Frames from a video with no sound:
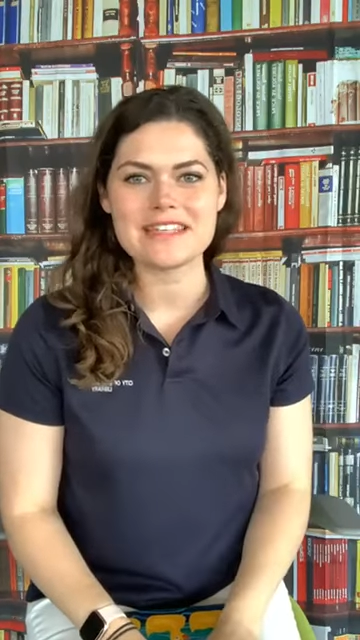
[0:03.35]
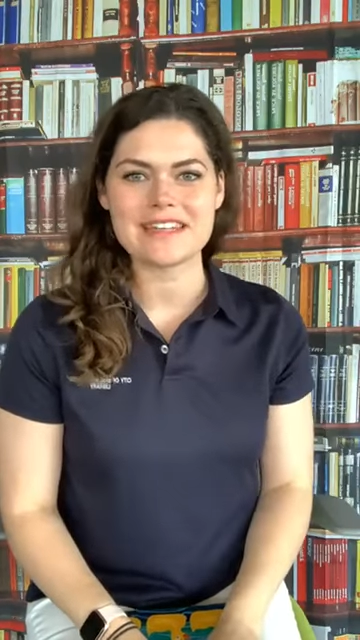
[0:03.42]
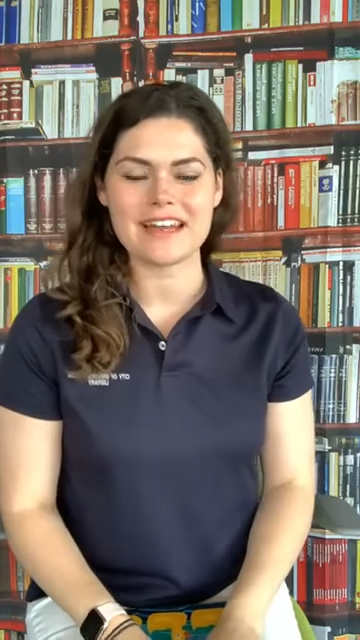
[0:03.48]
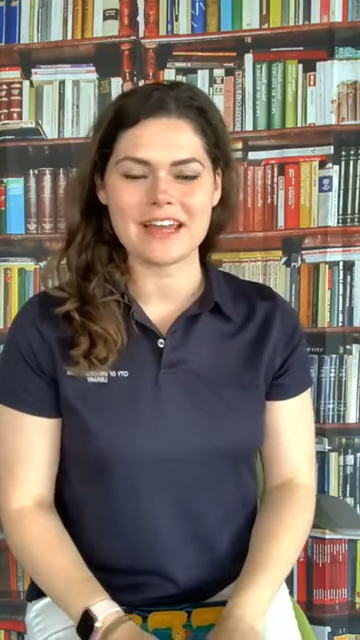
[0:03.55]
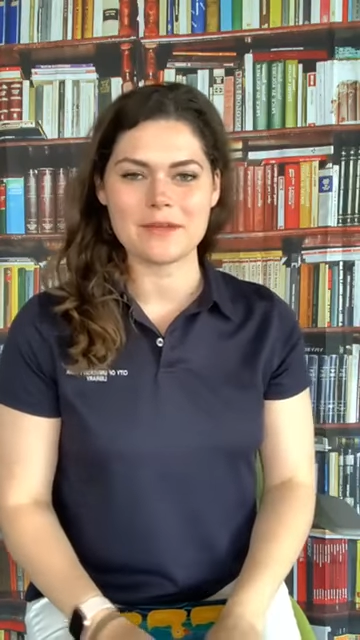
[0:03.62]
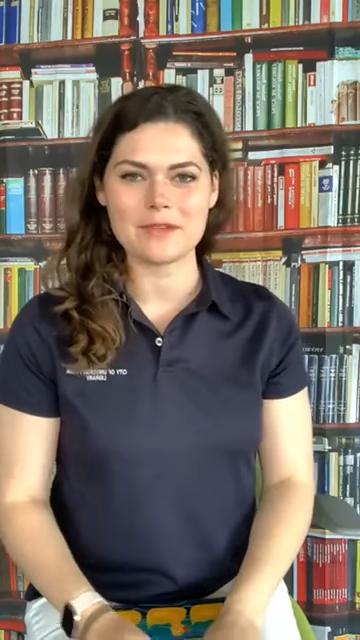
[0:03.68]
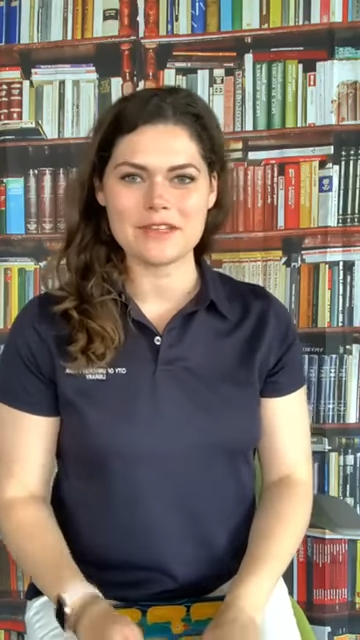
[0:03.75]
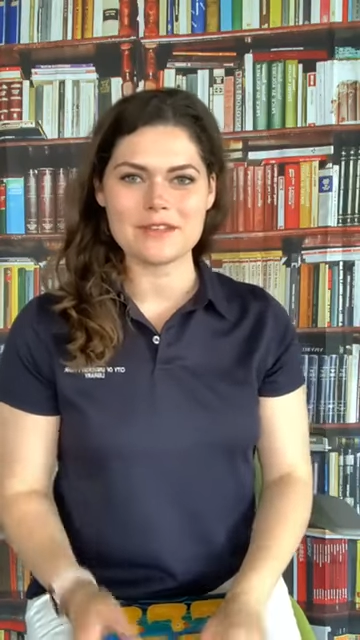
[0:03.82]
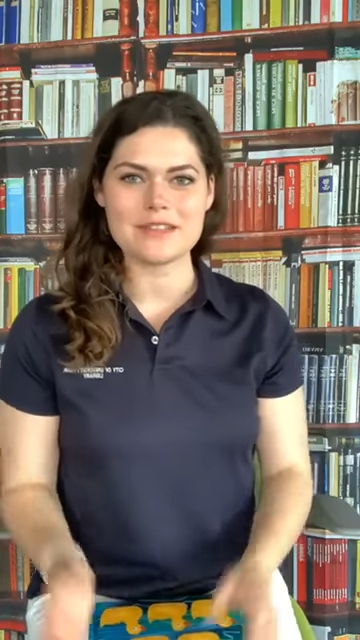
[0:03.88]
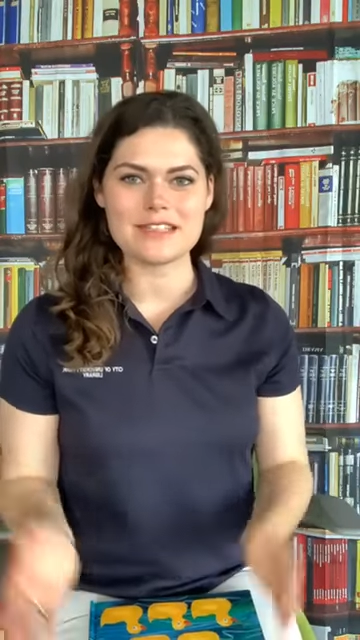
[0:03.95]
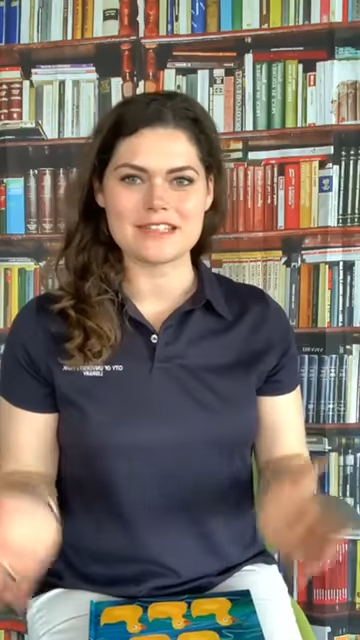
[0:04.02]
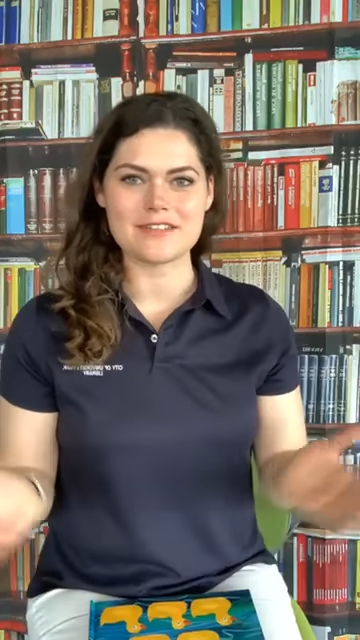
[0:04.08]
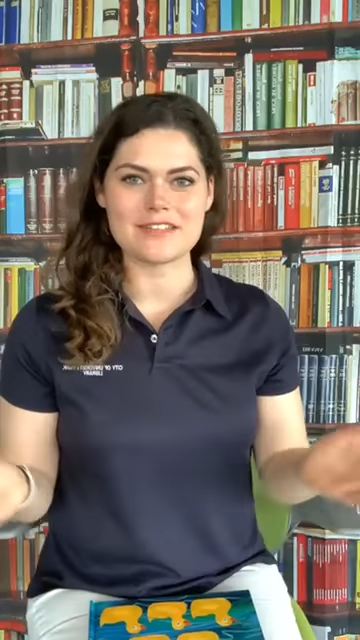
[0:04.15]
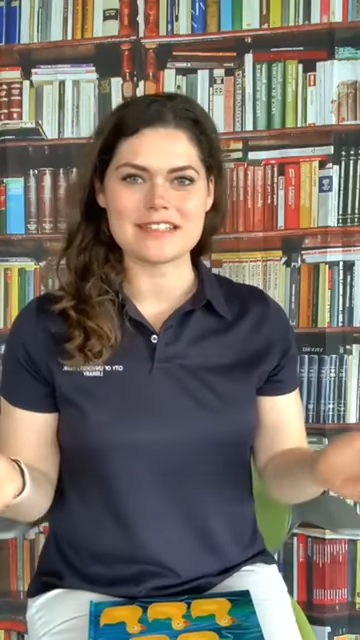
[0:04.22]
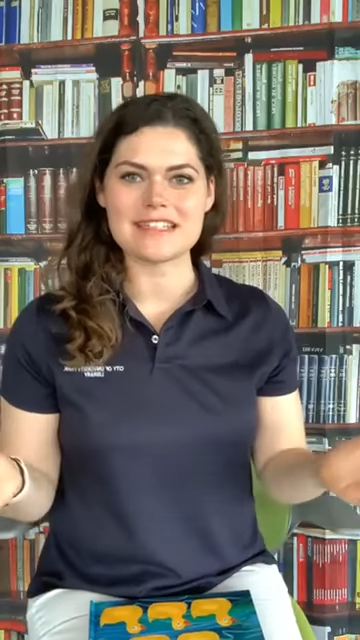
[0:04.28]
and I'm the Youth
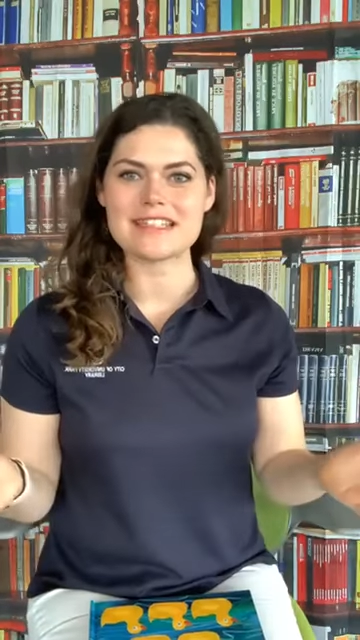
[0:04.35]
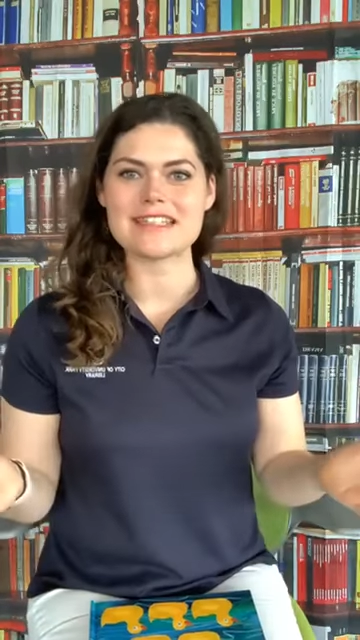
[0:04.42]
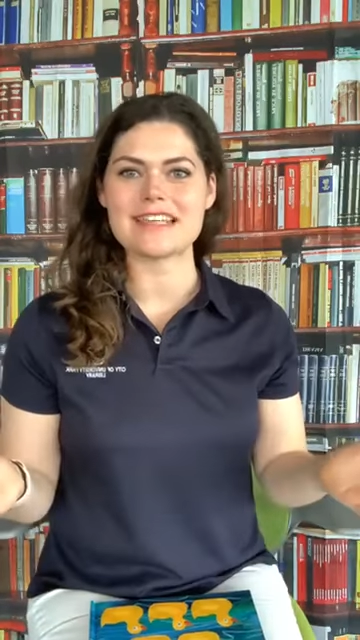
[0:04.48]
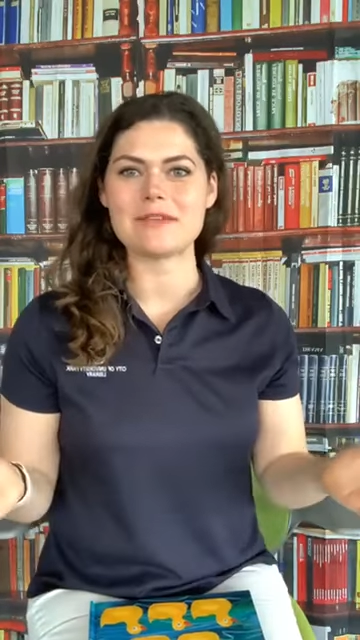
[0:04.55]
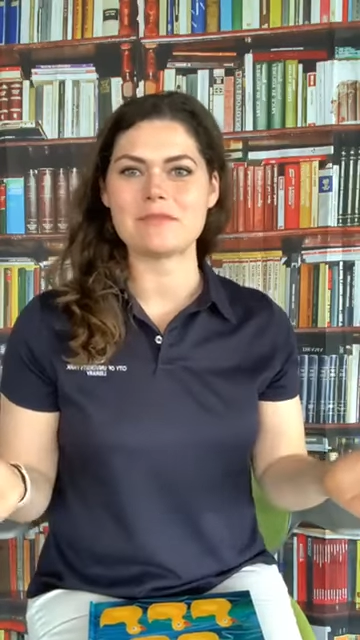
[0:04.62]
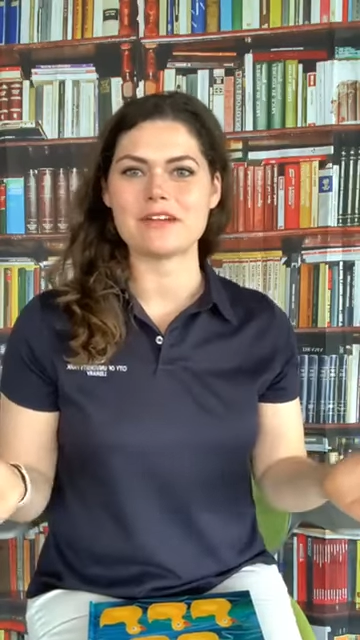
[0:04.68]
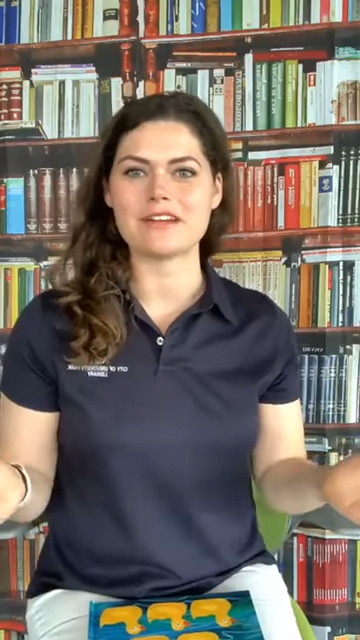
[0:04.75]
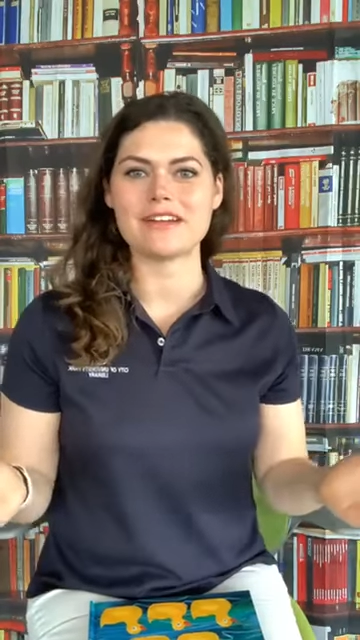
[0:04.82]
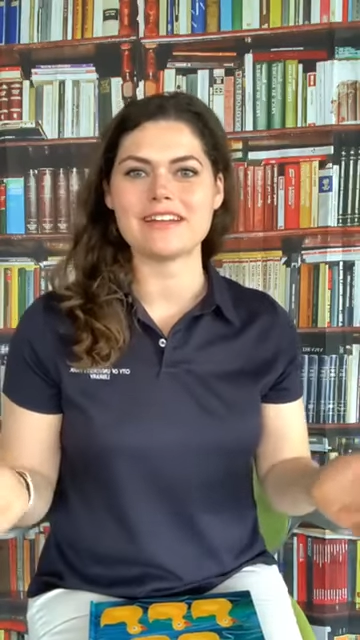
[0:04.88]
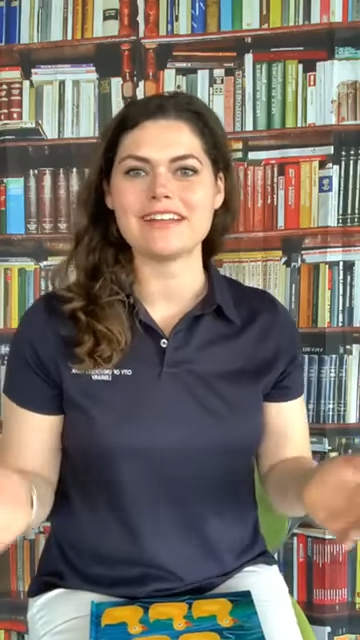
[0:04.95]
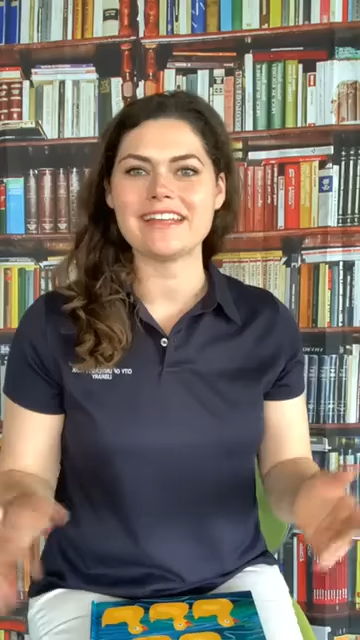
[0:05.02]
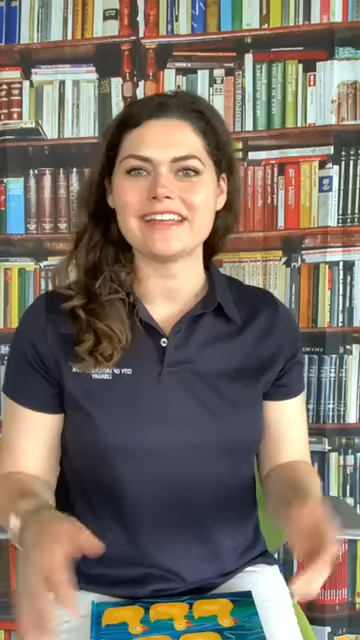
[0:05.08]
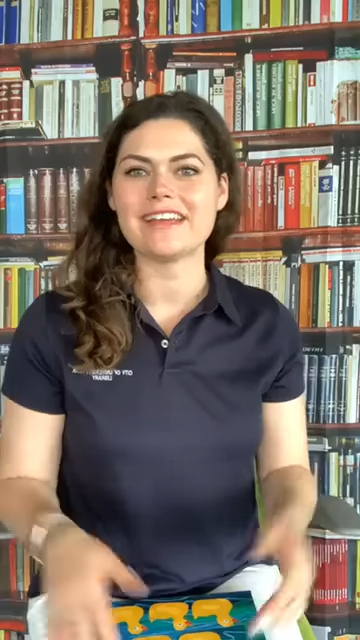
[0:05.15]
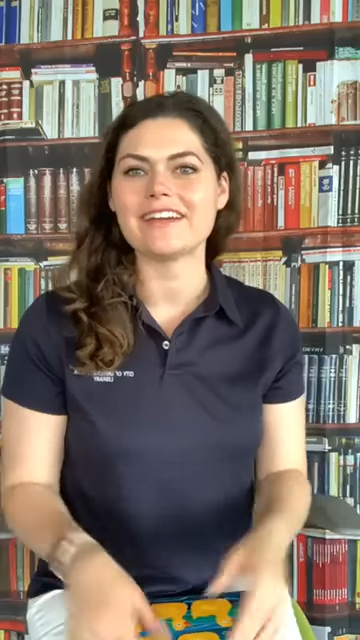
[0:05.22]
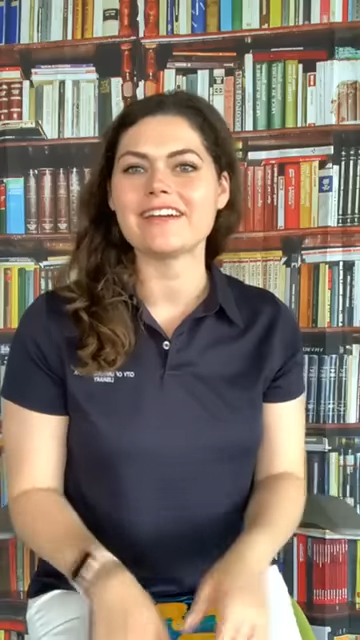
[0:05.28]
Services Librarian
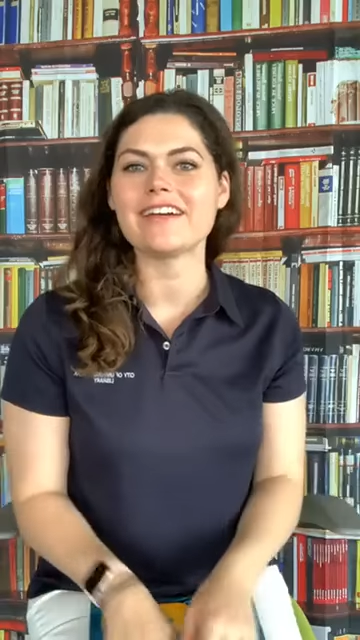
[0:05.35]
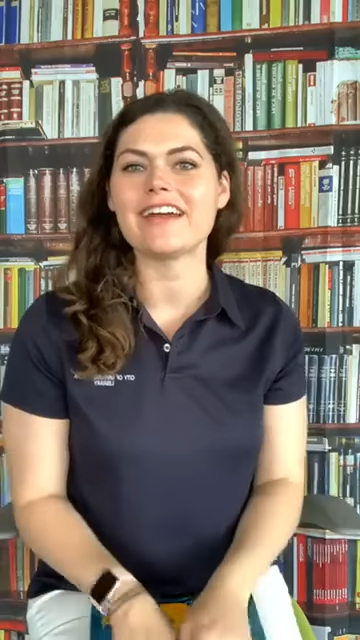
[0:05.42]
here